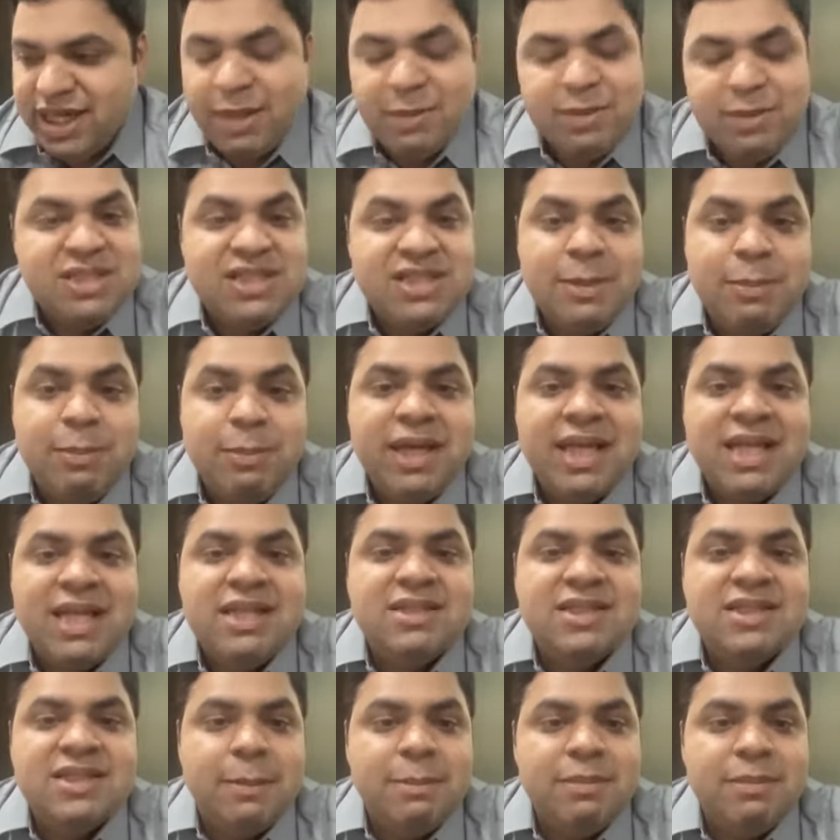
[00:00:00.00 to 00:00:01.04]
I mean, it's typically
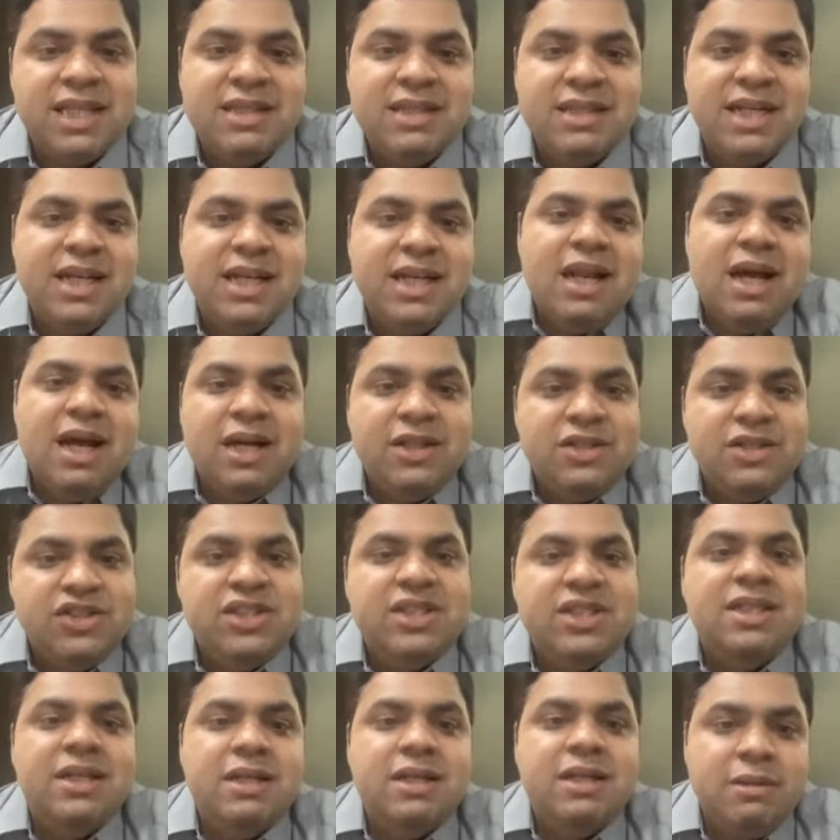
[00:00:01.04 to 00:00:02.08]
something that a
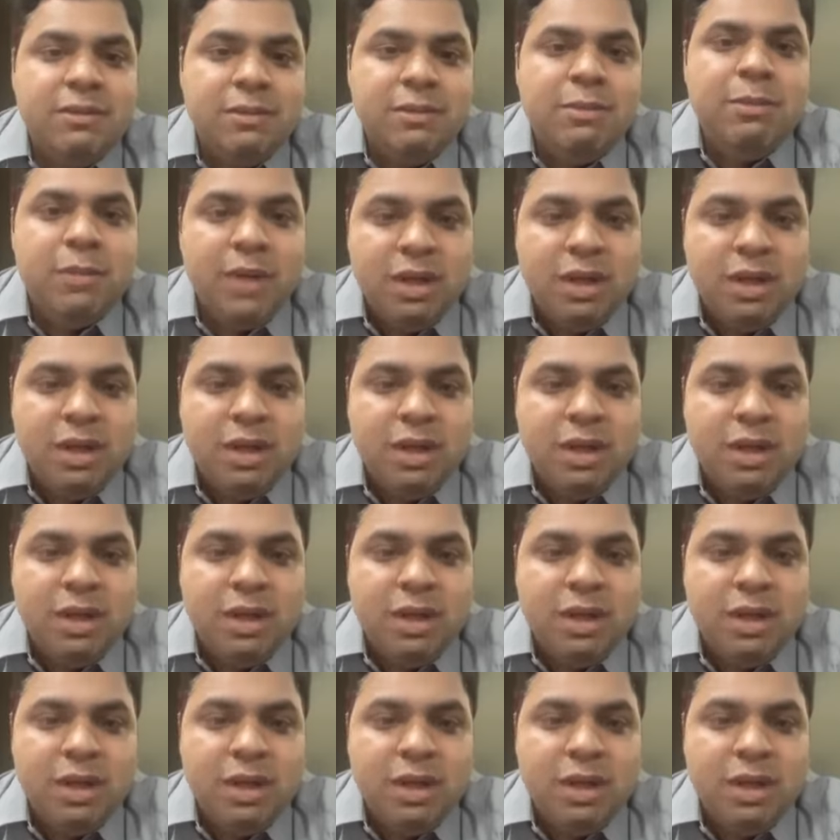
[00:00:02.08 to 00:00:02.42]
larger,